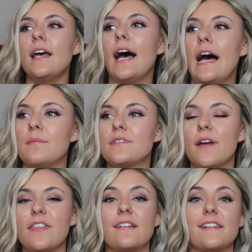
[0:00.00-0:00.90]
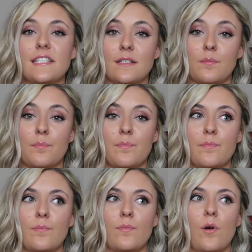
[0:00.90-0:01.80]
So I think just
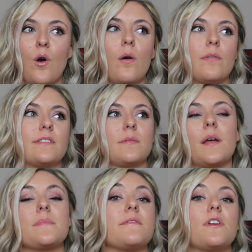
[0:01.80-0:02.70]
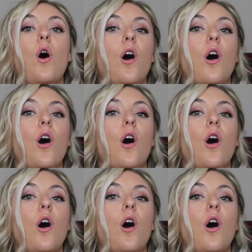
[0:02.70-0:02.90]
sometimes even